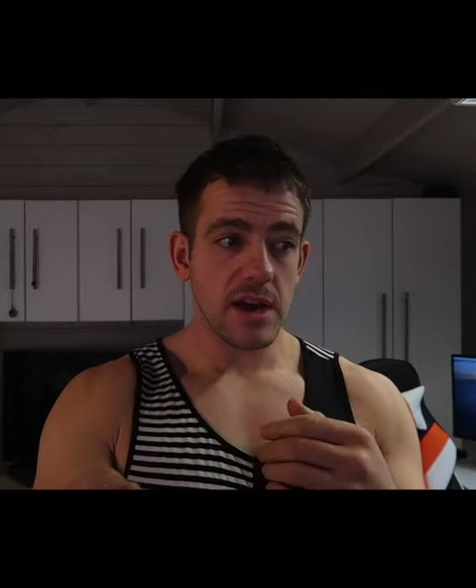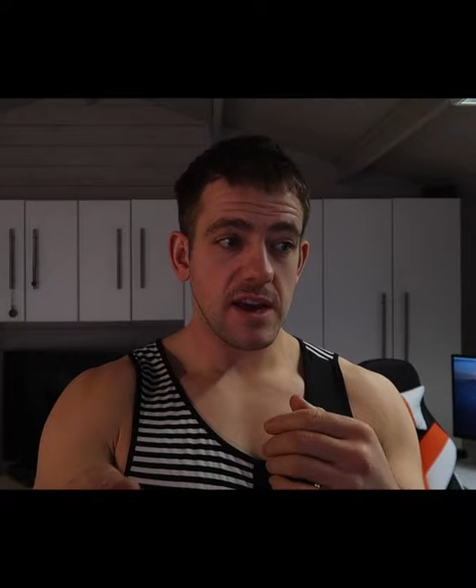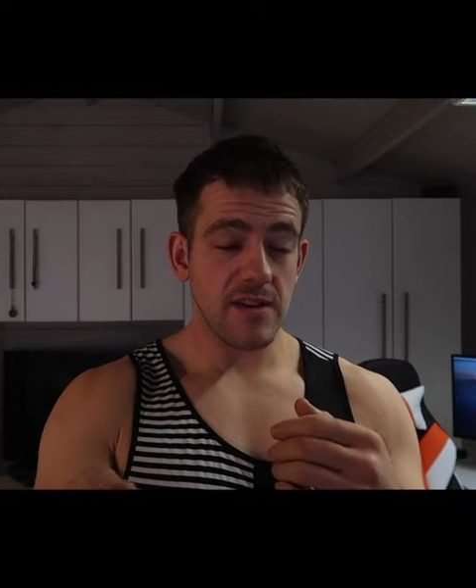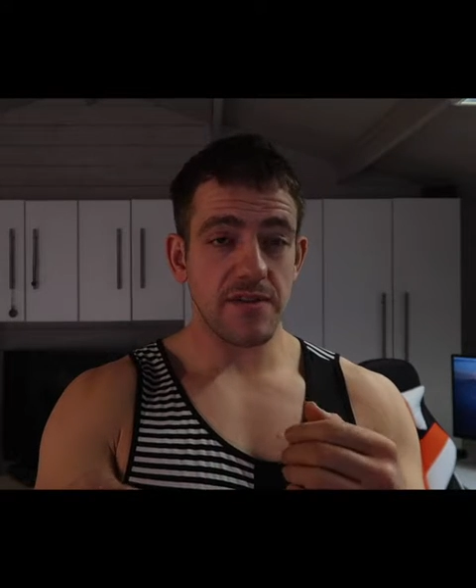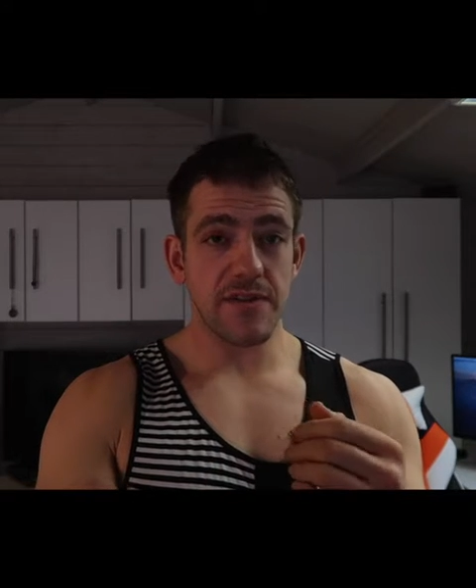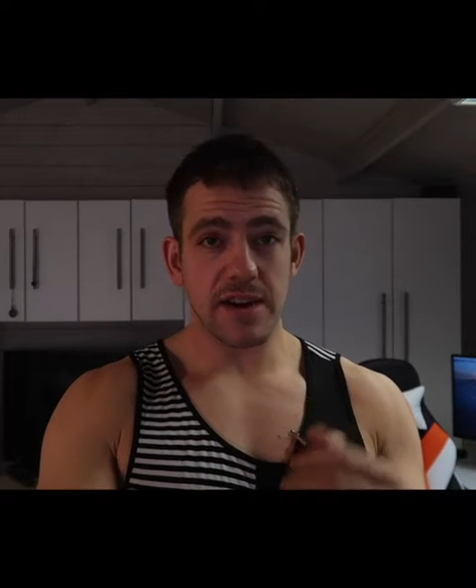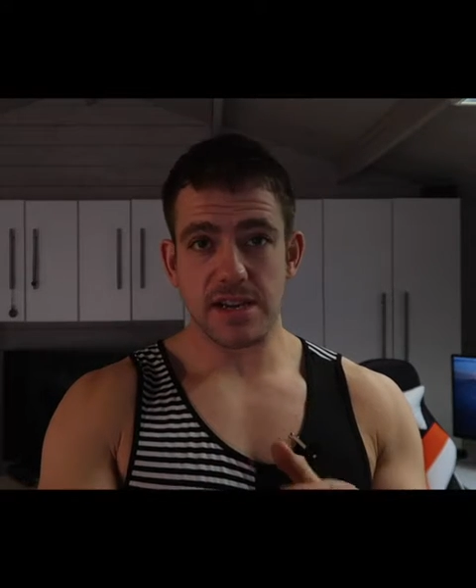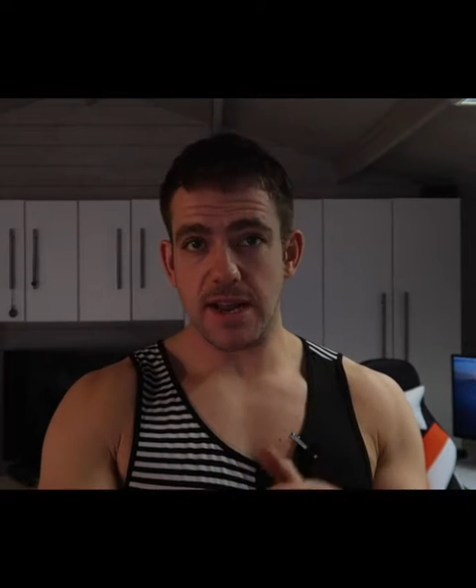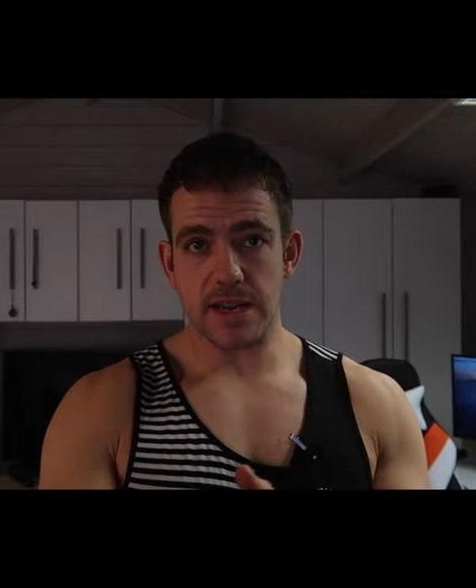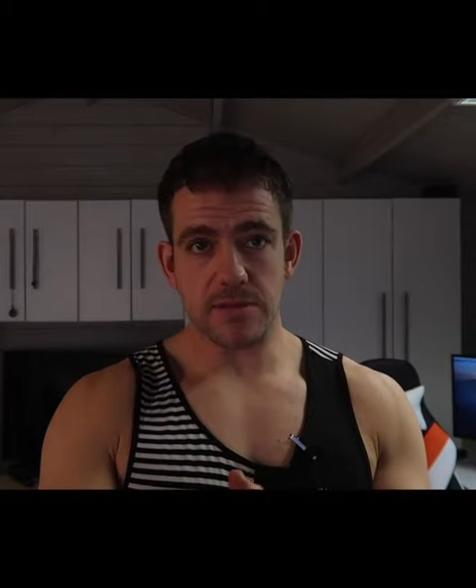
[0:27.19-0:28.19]
It
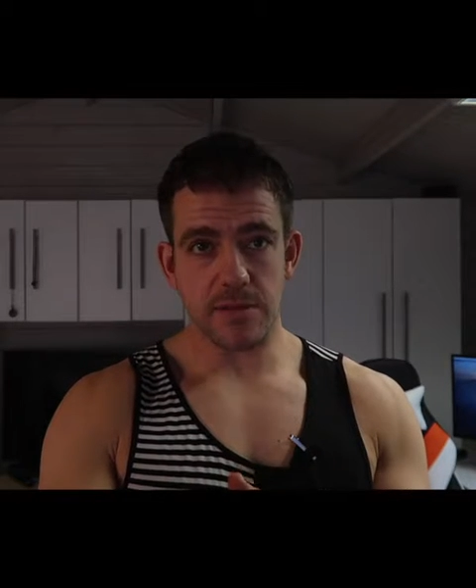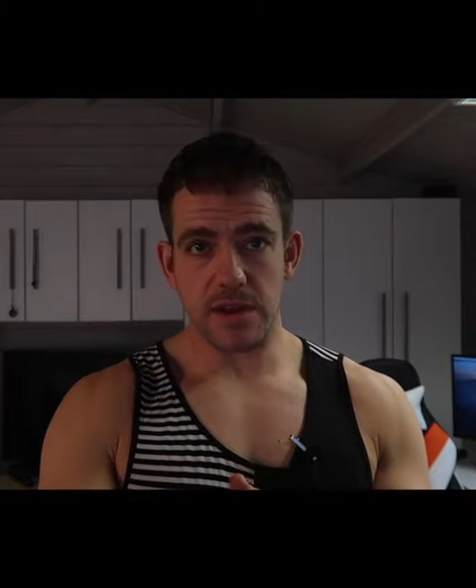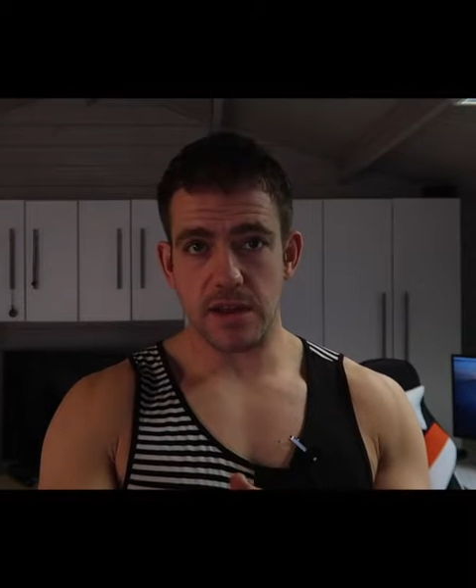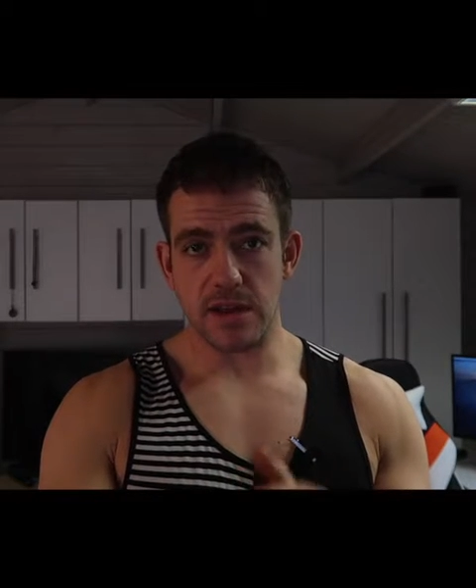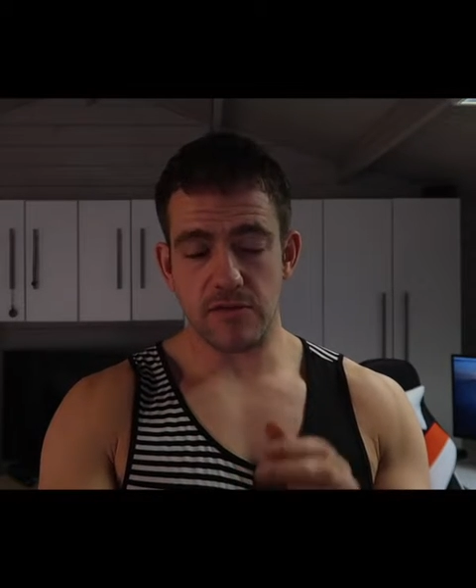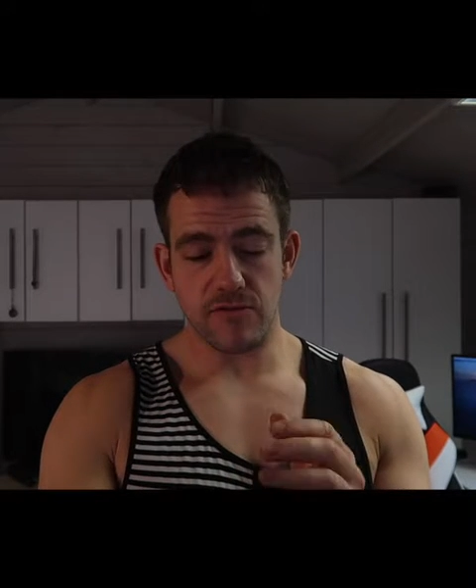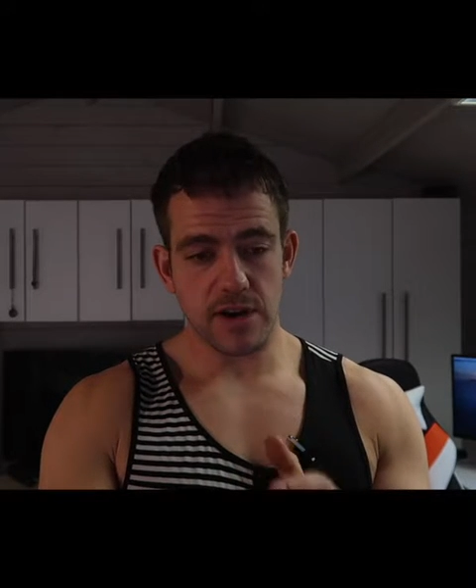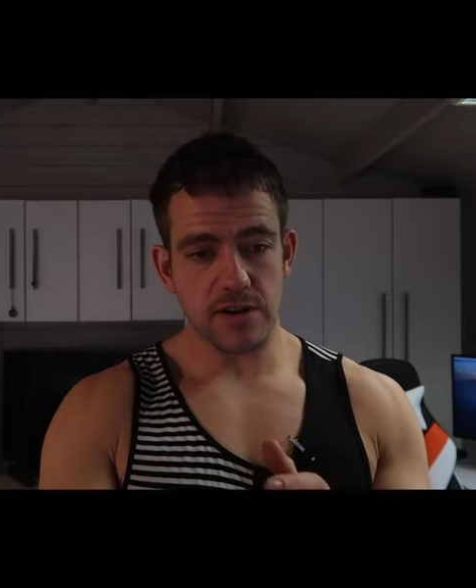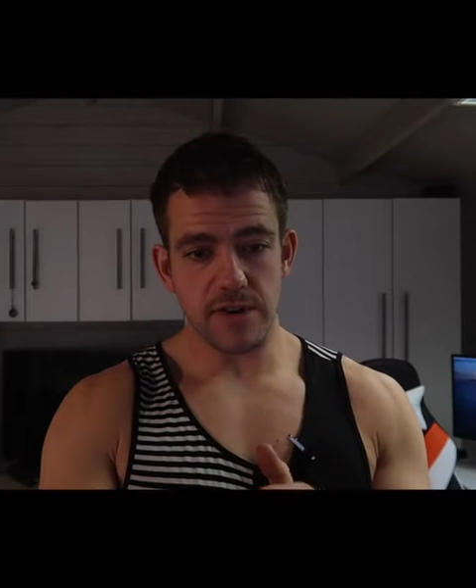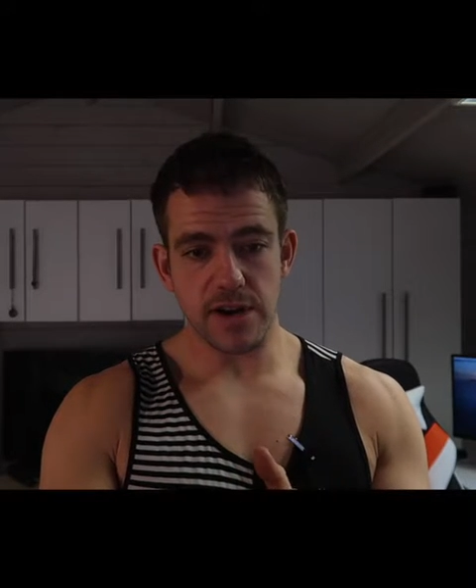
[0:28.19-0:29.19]
fascinates me, it
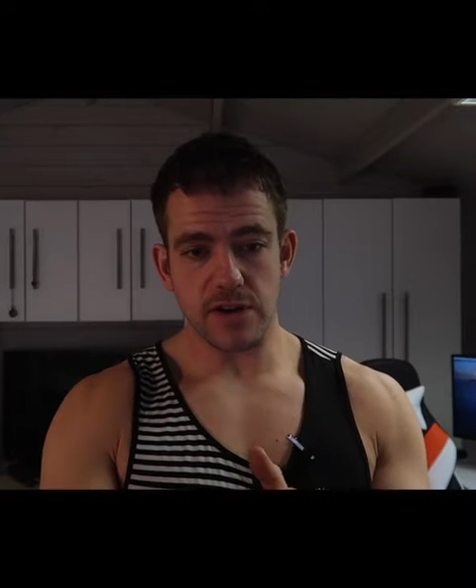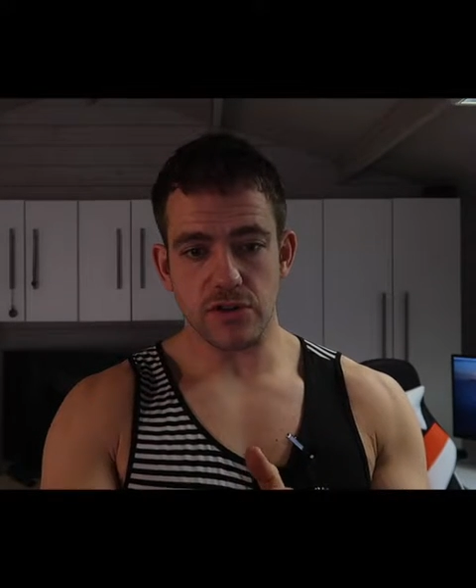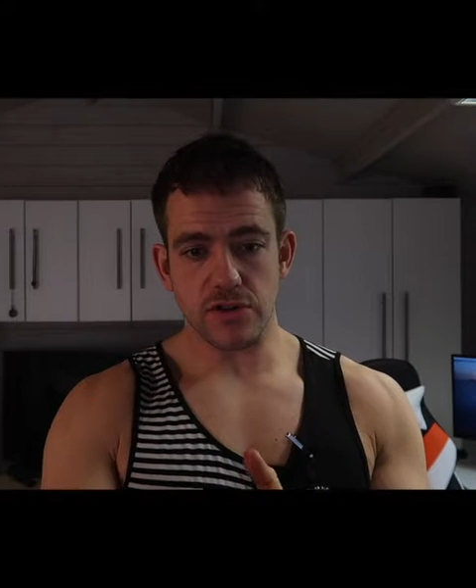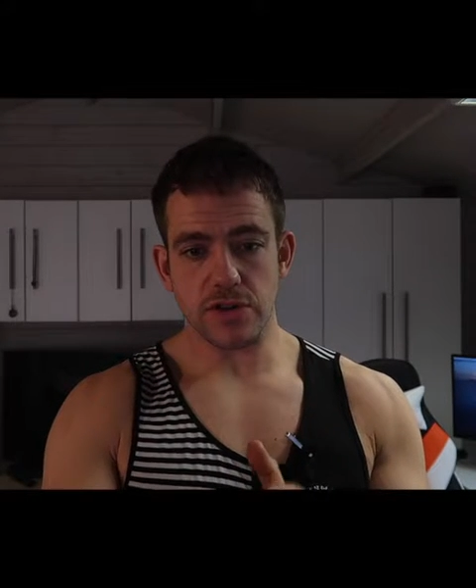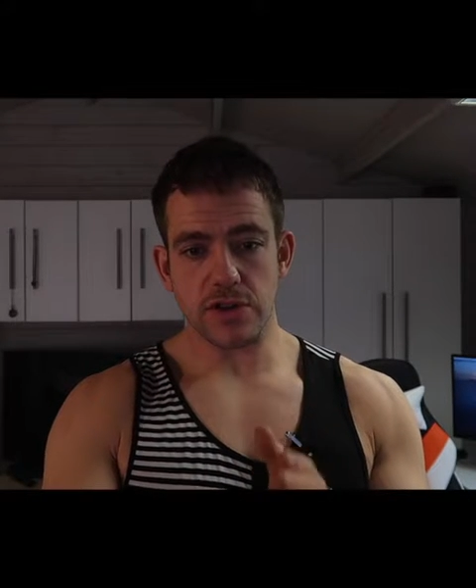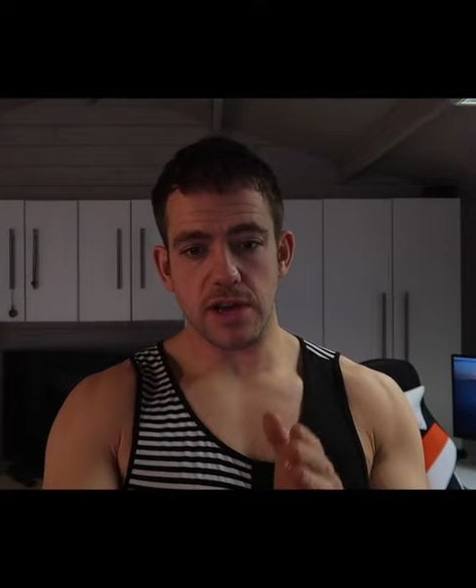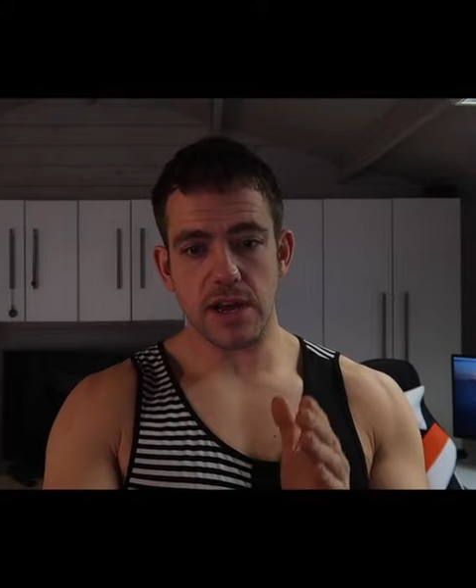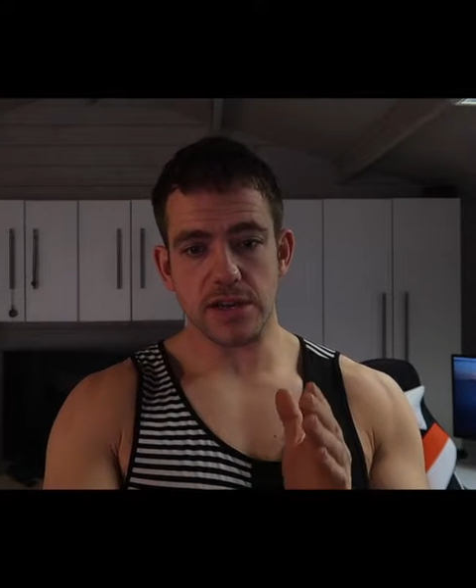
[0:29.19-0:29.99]
really, really does,